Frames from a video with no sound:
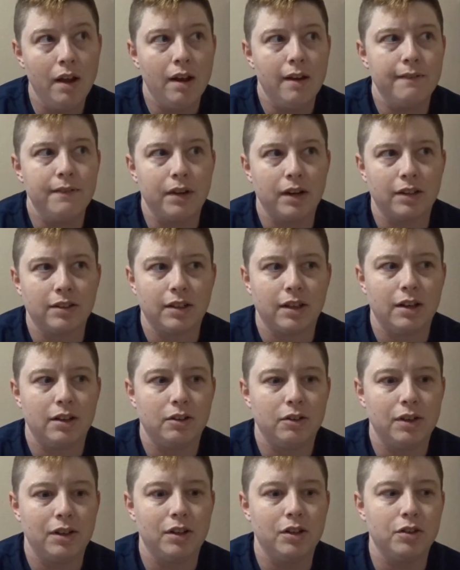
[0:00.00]
I'm very excited
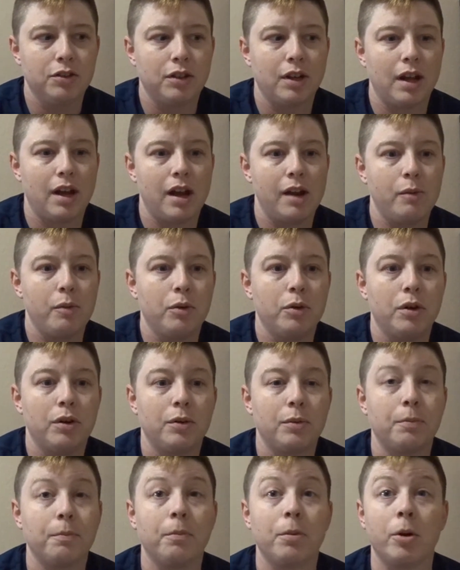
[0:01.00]
to read those. I
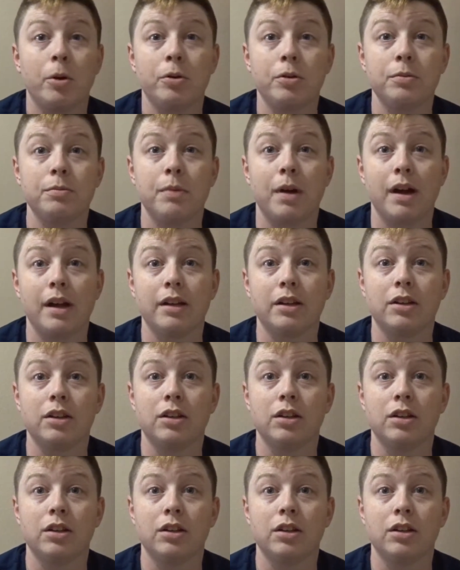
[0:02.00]
will put my